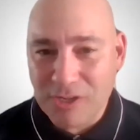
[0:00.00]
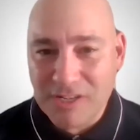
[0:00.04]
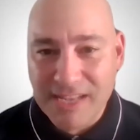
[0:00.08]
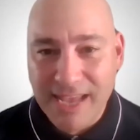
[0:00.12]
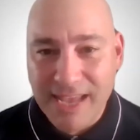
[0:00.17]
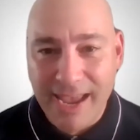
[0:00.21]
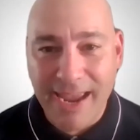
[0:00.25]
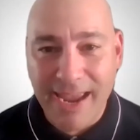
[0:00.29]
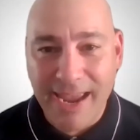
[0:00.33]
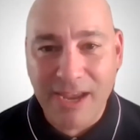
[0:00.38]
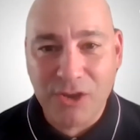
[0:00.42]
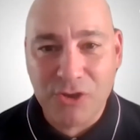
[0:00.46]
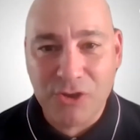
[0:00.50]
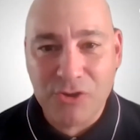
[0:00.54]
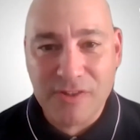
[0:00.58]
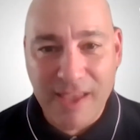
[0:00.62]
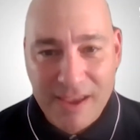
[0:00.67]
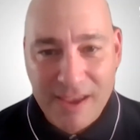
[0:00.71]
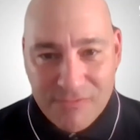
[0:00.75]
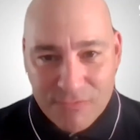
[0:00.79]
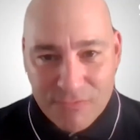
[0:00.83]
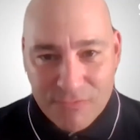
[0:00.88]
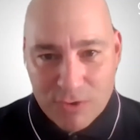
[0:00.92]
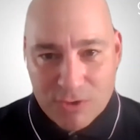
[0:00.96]

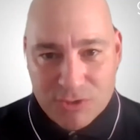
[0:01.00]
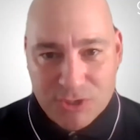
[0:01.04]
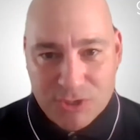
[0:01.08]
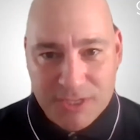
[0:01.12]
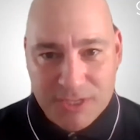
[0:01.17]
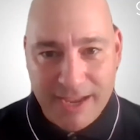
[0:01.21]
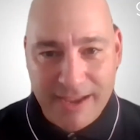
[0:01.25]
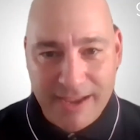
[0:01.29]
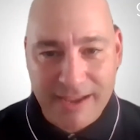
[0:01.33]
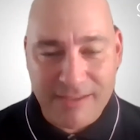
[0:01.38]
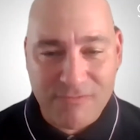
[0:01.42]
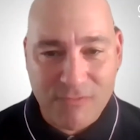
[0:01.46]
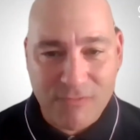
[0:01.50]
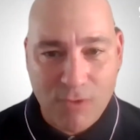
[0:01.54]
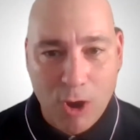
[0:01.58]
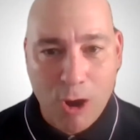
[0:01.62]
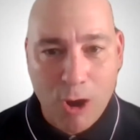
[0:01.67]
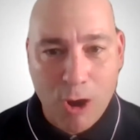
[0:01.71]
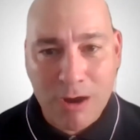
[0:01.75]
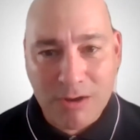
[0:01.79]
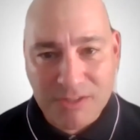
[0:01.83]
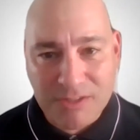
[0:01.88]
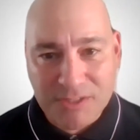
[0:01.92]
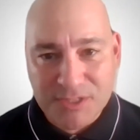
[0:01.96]
day. First day of
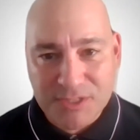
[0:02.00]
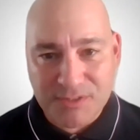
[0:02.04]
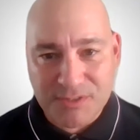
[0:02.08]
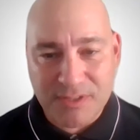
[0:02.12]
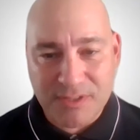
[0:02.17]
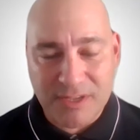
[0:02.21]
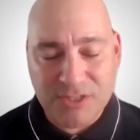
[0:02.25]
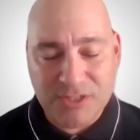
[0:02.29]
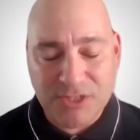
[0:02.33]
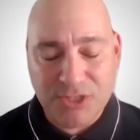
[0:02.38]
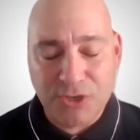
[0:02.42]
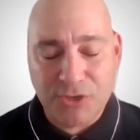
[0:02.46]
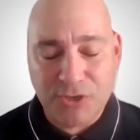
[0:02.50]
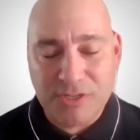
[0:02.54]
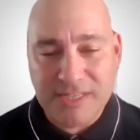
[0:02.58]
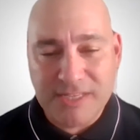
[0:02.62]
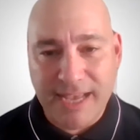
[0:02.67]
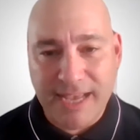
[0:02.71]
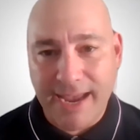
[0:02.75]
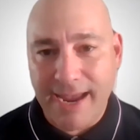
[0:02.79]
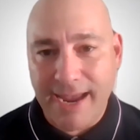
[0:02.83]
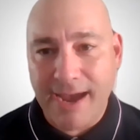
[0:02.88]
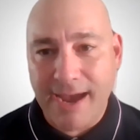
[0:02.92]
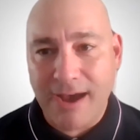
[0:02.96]
fall. It's a good
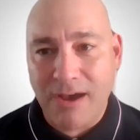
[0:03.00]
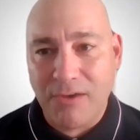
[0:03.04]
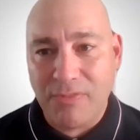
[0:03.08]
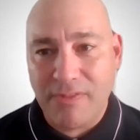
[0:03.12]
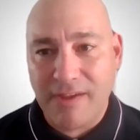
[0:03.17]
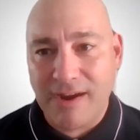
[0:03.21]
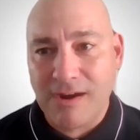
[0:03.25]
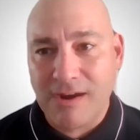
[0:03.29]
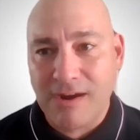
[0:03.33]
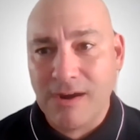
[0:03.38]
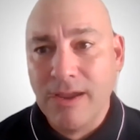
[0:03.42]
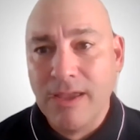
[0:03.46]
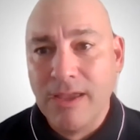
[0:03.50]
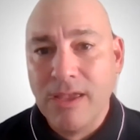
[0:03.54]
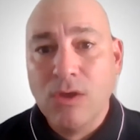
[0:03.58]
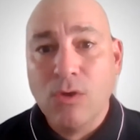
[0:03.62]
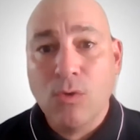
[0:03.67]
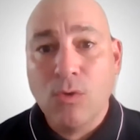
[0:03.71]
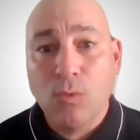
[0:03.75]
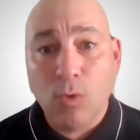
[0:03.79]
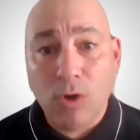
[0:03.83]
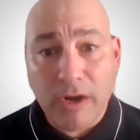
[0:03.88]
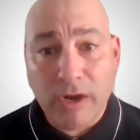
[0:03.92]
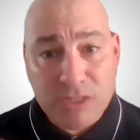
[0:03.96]
day out there.
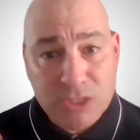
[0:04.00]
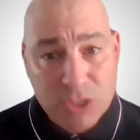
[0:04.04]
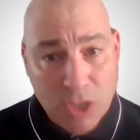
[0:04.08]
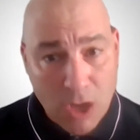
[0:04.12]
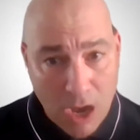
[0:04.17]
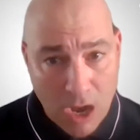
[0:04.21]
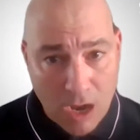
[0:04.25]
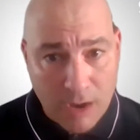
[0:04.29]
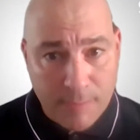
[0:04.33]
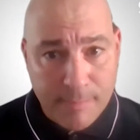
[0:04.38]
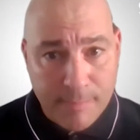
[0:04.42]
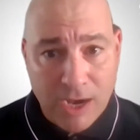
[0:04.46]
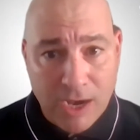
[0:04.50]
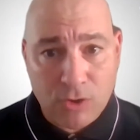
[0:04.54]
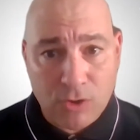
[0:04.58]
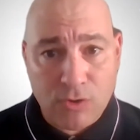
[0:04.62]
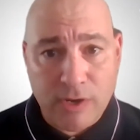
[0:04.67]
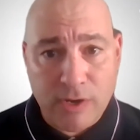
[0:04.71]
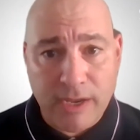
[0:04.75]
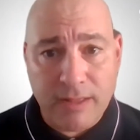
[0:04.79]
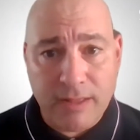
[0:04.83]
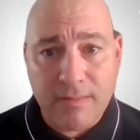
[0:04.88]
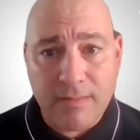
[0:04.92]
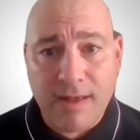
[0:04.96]
We're going to talk about
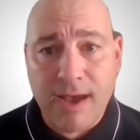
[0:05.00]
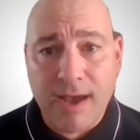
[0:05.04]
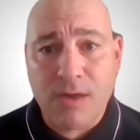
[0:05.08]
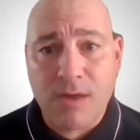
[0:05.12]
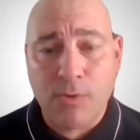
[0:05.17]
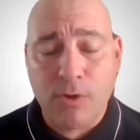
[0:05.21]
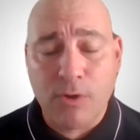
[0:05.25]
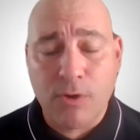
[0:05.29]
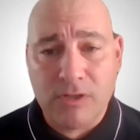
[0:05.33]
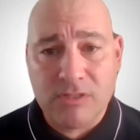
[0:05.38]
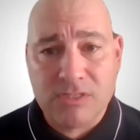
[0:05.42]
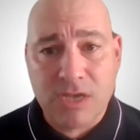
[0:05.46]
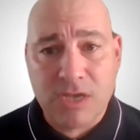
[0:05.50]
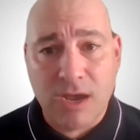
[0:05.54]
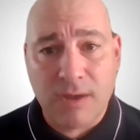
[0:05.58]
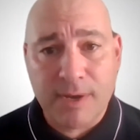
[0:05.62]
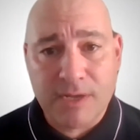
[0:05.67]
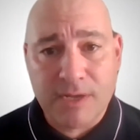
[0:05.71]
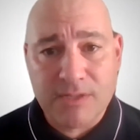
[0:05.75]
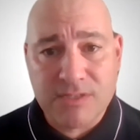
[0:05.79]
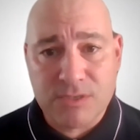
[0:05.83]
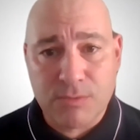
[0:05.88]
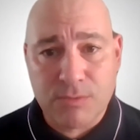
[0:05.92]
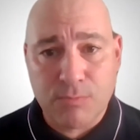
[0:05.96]
Green Cloud. We're going to talk
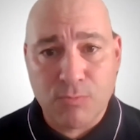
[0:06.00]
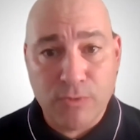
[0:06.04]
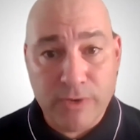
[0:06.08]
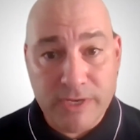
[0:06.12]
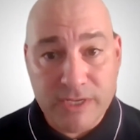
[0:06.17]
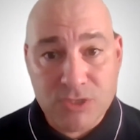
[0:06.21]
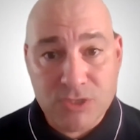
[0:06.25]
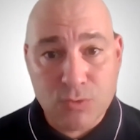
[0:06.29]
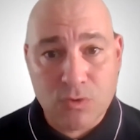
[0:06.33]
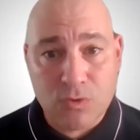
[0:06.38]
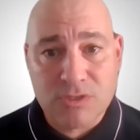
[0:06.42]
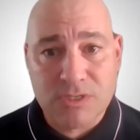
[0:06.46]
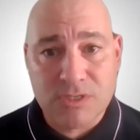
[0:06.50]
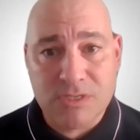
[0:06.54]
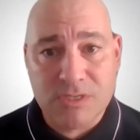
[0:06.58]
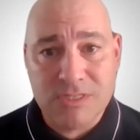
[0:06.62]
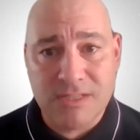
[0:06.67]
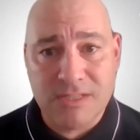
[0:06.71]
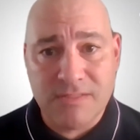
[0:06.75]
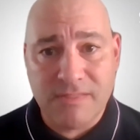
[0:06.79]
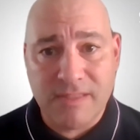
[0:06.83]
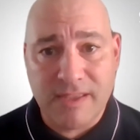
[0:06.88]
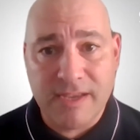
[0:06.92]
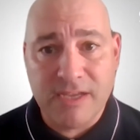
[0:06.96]
about some
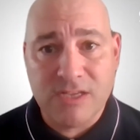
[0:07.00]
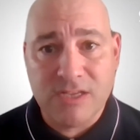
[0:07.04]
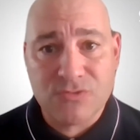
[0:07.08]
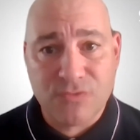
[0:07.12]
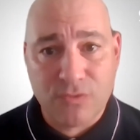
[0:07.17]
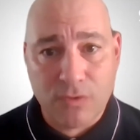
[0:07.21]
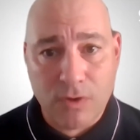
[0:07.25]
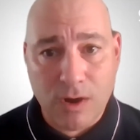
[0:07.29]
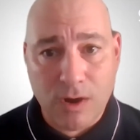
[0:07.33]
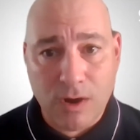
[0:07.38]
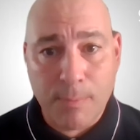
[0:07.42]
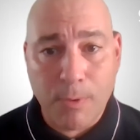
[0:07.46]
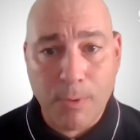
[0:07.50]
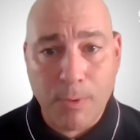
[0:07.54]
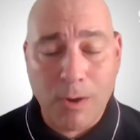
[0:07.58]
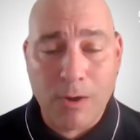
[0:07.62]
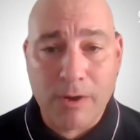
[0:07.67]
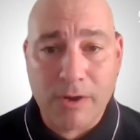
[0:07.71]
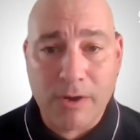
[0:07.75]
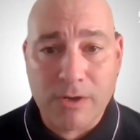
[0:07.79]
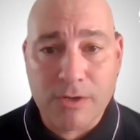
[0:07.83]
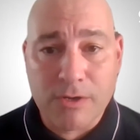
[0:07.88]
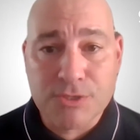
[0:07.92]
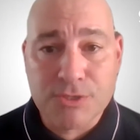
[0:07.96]
resources and things for our
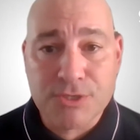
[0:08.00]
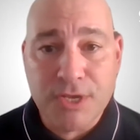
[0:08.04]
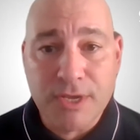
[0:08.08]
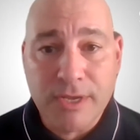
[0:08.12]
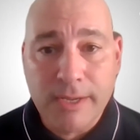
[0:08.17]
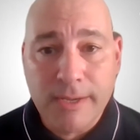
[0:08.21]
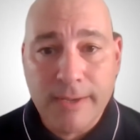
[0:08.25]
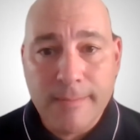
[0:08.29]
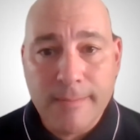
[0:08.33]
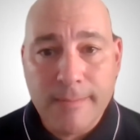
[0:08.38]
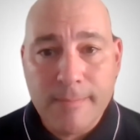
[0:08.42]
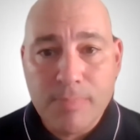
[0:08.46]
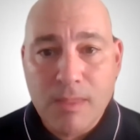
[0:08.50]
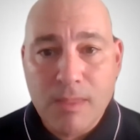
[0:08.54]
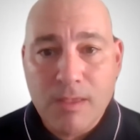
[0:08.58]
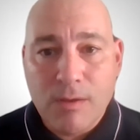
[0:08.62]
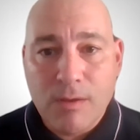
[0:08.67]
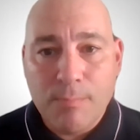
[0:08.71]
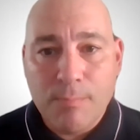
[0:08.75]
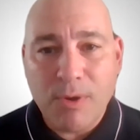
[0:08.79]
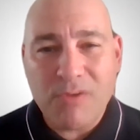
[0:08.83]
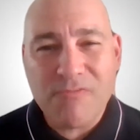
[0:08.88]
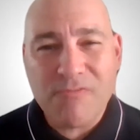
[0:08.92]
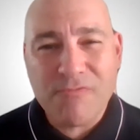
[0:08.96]
partners.
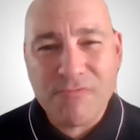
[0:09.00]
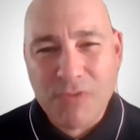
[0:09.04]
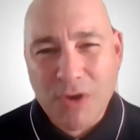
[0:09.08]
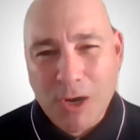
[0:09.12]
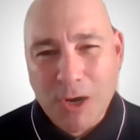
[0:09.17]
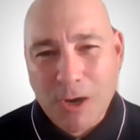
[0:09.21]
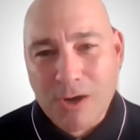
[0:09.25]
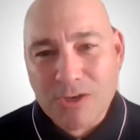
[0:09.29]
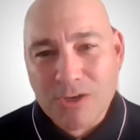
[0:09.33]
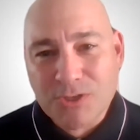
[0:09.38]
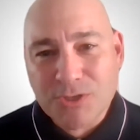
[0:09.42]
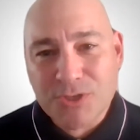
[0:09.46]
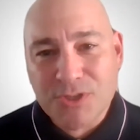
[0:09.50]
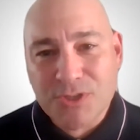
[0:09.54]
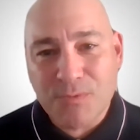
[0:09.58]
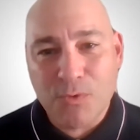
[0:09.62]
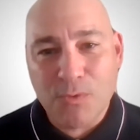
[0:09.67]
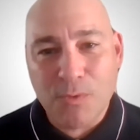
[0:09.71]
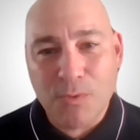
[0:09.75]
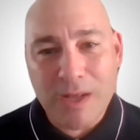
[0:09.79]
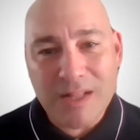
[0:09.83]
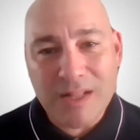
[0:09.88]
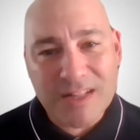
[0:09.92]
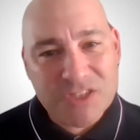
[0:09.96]
But first,
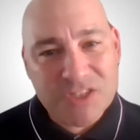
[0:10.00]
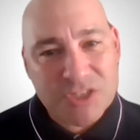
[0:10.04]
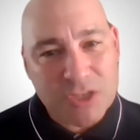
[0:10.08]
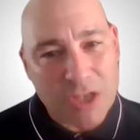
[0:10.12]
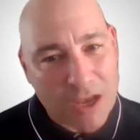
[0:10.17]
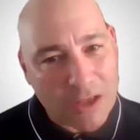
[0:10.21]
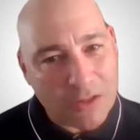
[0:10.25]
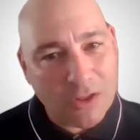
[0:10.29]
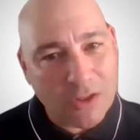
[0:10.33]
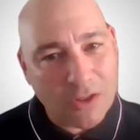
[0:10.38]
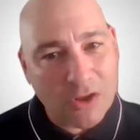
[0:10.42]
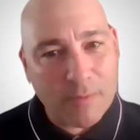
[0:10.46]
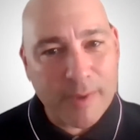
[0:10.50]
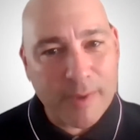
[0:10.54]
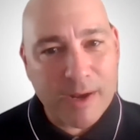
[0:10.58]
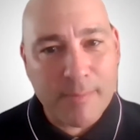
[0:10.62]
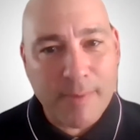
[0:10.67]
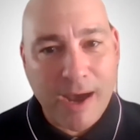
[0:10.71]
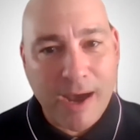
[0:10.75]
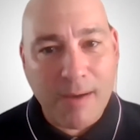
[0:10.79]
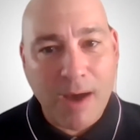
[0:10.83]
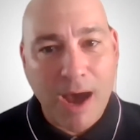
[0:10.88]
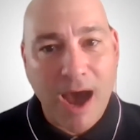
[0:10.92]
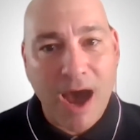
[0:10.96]
let's talk a little bit
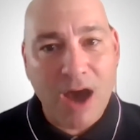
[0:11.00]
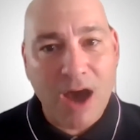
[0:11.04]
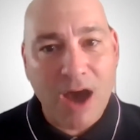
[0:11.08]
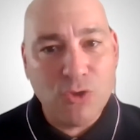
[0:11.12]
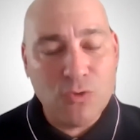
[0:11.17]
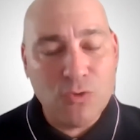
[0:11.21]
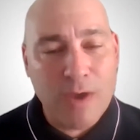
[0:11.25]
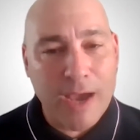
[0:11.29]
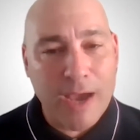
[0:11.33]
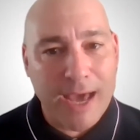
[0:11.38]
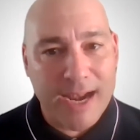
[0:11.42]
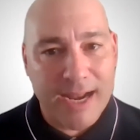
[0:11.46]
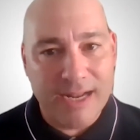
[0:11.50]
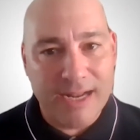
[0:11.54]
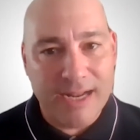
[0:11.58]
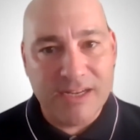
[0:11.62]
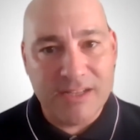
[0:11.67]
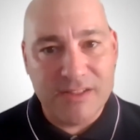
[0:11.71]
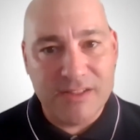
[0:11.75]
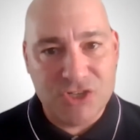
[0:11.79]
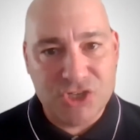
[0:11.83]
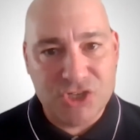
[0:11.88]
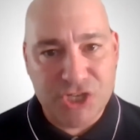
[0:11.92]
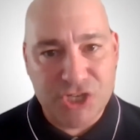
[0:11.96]
about how you got
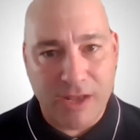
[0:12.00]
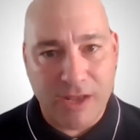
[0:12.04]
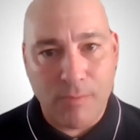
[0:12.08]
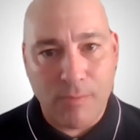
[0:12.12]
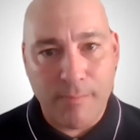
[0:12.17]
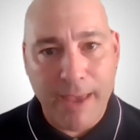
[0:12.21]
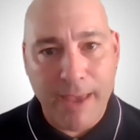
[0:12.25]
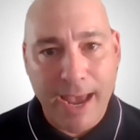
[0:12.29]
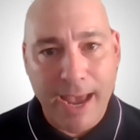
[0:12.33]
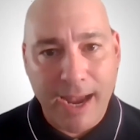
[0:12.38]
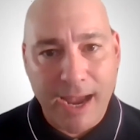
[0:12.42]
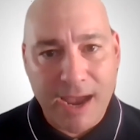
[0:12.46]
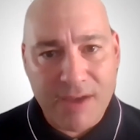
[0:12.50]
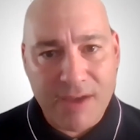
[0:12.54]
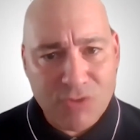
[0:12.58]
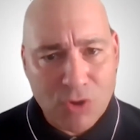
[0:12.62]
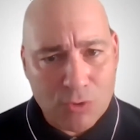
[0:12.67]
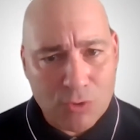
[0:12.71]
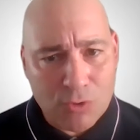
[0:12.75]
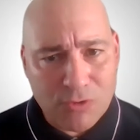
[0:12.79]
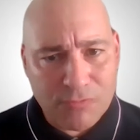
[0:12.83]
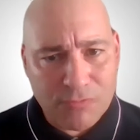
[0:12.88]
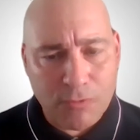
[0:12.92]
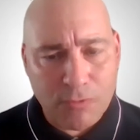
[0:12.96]
into the channel, Mac. I've
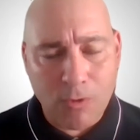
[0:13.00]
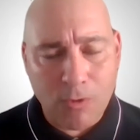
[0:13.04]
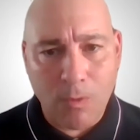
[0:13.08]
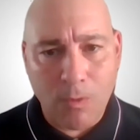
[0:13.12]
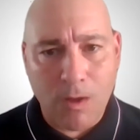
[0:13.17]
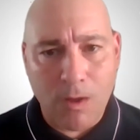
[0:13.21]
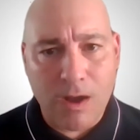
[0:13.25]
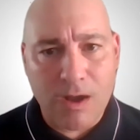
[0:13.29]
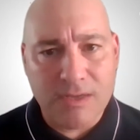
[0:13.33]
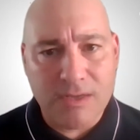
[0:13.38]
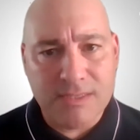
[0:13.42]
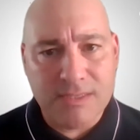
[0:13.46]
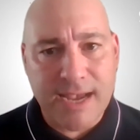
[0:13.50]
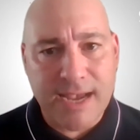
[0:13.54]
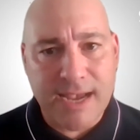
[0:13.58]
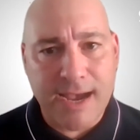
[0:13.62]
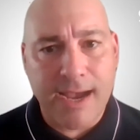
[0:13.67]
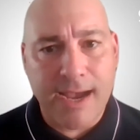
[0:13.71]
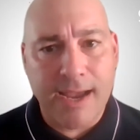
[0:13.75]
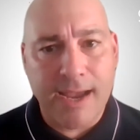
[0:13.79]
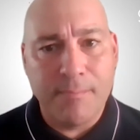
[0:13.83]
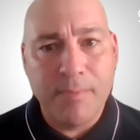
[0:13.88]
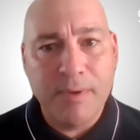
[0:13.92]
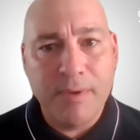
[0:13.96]
known you for a long
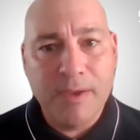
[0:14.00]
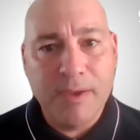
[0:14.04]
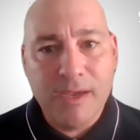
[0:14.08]
time.